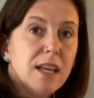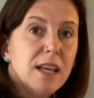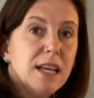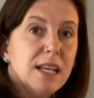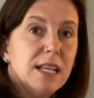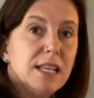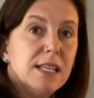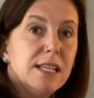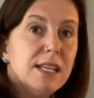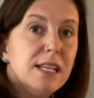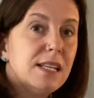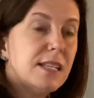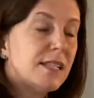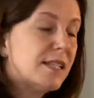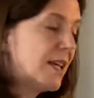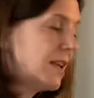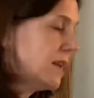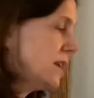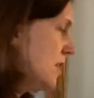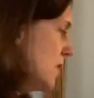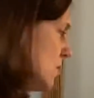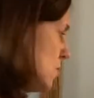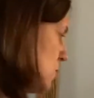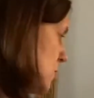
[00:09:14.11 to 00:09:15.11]
in
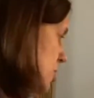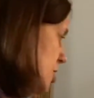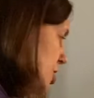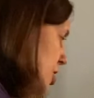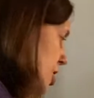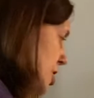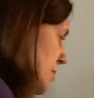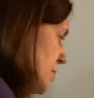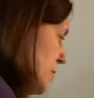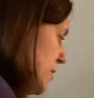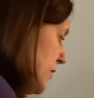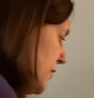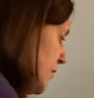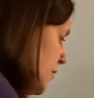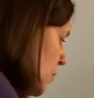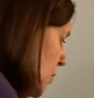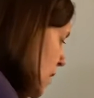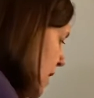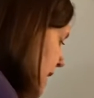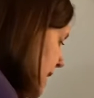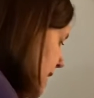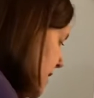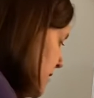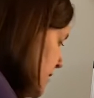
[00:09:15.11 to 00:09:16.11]
descending order before
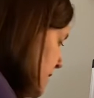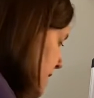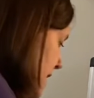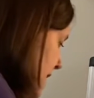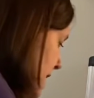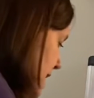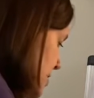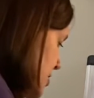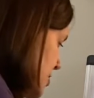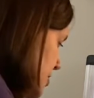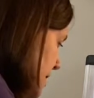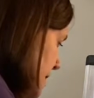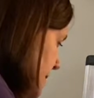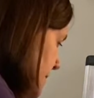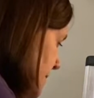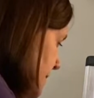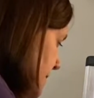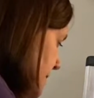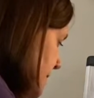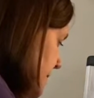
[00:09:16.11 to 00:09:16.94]
I can factor it.